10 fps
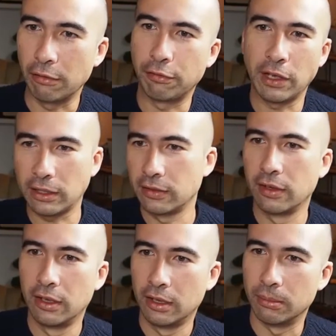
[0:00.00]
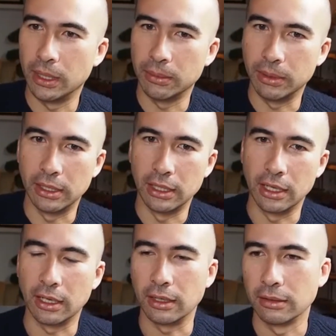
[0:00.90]
affect maybe
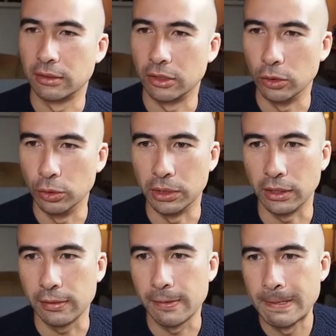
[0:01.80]
the lubricant?